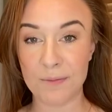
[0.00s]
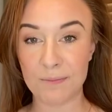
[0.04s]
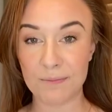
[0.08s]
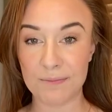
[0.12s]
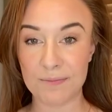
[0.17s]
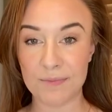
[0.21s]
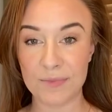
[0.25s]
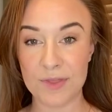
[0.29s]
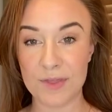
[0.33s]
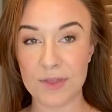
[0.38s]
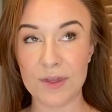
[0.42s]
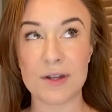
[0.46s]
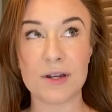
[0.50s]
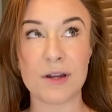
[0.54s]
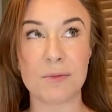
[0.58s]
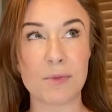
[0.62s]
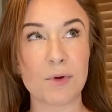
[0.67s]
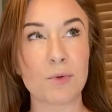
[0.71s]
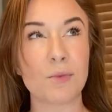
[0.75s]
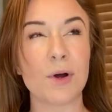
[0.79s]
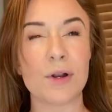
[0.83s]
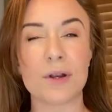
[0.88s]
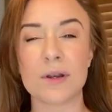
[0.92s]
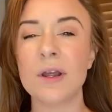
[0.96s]
the number
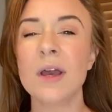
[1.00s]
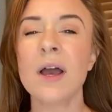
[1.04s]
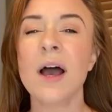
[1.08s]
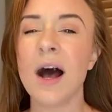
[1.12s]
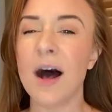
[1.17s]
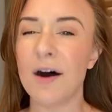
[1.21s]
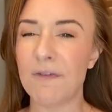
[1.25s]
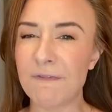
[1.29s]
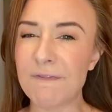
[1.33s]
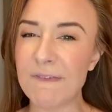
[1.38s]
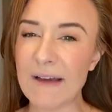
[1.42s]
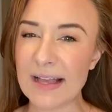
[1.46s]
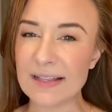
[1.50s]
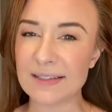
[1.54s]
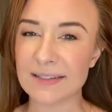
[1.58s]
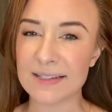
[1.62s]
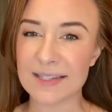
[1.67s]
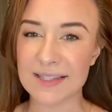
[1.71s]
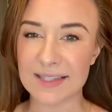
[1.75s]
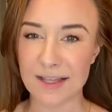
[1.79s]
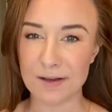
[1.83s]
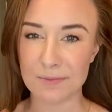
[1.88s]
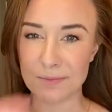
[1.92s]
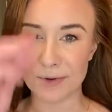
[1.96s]
one offense
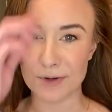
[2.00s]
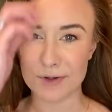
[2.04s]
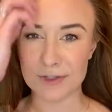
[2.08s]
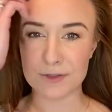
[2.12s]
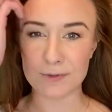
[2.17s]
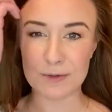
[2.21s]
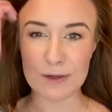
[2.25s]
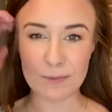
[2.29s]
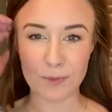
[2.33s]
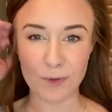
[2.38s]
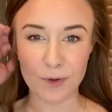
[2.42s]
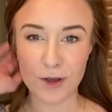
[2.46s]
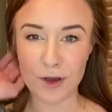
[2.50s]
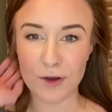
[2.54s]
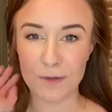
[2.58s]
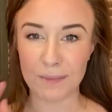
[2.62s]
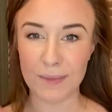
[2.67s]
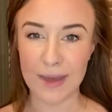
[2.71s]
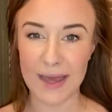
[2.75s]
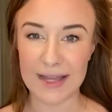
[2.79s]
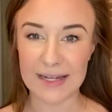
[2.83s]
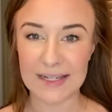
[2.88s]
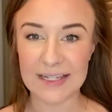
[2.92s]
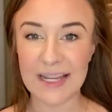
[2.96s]
that most people
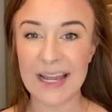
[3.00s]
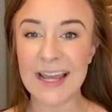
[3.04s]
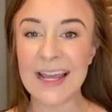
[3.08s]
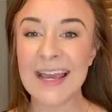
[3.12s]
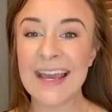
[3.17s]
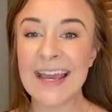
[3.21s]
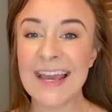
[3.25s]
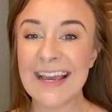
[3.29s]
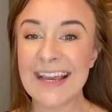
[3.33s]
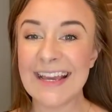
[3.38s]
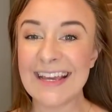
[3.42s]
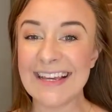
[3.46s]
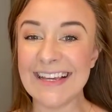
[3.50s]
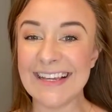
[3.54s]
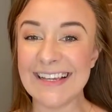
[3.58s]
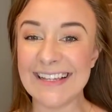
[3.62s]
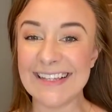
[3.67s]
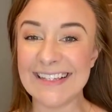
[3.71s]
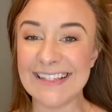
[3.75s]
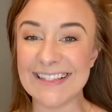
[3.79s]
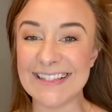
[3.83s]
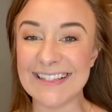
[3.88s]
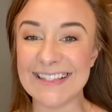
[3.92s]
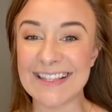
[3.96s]
commit
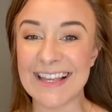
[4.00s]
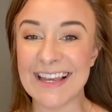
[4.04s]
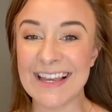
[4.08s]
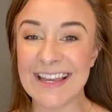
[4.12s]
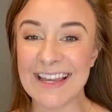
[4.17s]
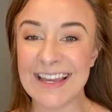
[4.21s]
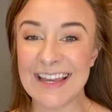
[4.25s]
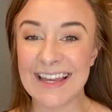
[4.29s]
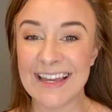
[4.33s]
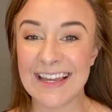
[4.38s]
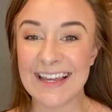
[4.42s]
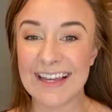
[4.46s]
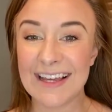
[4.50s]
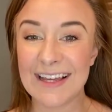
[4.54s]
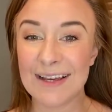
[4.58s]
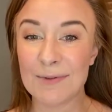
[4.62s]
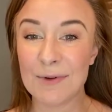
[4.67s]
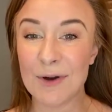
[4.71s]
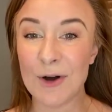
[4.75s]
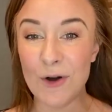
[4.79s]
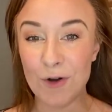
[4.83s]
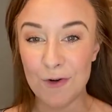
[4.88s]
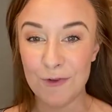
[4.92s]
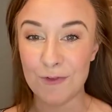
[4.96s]
is
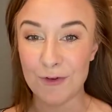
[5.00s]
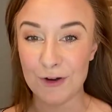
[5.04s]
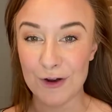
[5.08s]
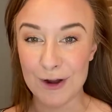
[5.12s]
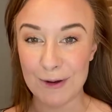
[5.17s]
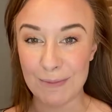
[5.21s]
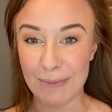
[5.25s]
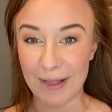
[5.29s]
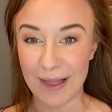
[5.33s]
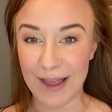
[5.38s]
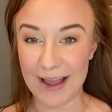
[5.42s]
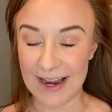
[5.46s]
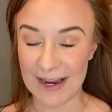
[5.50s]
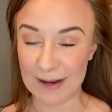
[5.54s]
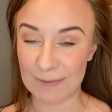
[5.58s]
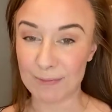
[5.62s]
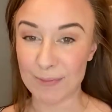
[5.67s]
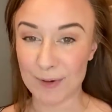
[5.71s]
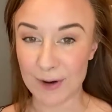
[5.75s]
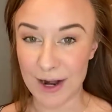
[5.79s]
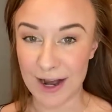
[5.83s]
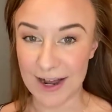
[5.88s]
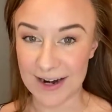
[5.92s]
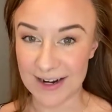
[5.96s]
over applying
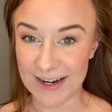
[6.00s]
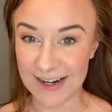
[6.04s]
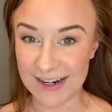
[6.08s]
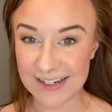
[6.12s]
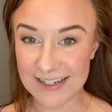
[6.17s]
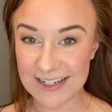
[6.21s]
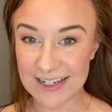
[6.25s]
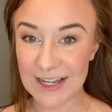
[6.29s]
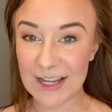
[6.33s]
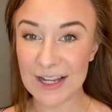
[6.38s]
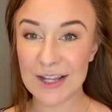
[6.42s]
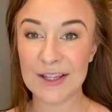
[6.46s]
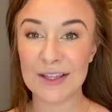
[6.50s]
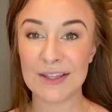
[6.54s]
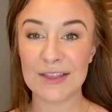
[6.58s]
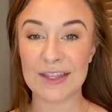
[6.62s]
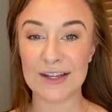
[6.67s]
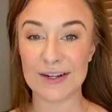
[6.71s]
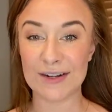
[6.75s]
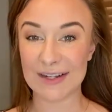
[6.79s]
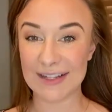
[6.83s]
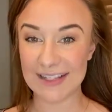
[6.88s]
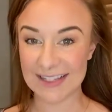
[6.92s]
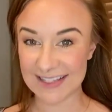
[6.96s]
product.
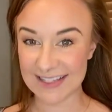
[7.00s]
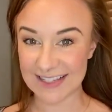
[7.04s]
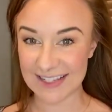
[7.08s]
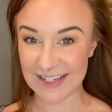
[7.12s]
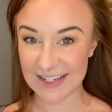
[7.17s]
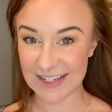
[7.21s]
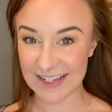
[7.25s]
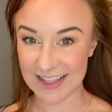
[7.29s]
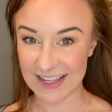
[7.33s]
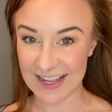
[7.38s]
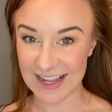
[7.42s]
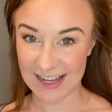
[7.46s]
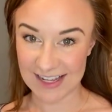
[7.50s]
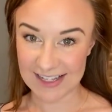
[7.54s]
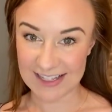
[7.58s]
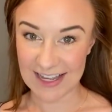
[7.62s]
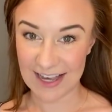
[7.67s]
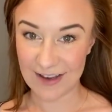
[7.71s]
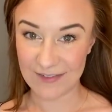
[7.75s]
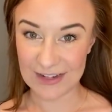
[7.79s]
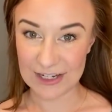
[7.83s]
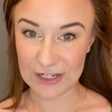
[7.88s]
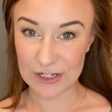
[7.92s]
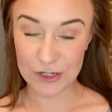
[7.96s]
There is such a thing as
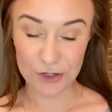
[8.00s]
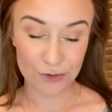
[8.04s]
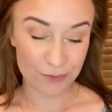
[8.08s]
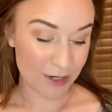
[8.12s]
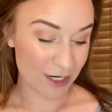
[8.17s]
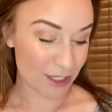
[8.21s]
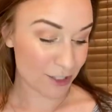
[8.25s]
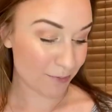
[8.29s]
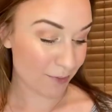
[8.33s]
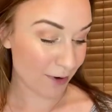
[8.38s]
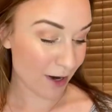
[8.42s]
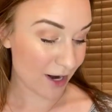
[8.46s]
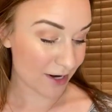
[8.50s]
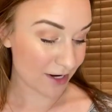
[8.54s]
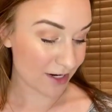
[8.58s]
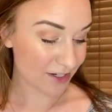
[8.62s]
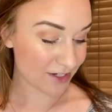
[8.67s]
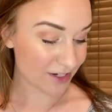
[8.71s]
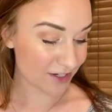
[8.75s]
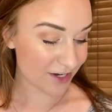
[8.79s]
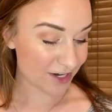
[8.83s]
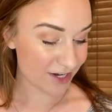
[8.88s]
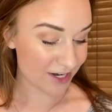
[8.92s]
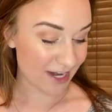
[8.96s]
having too much product
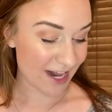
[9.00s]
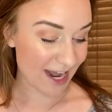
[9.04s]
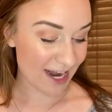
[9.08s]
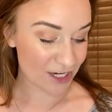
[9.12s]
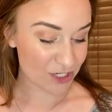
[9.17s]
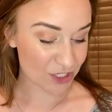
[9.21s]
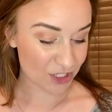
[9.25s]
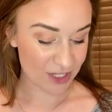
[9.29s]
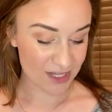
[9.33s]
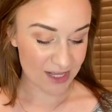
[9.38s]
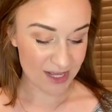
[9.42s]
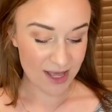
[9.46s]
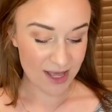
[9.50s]
on, and actually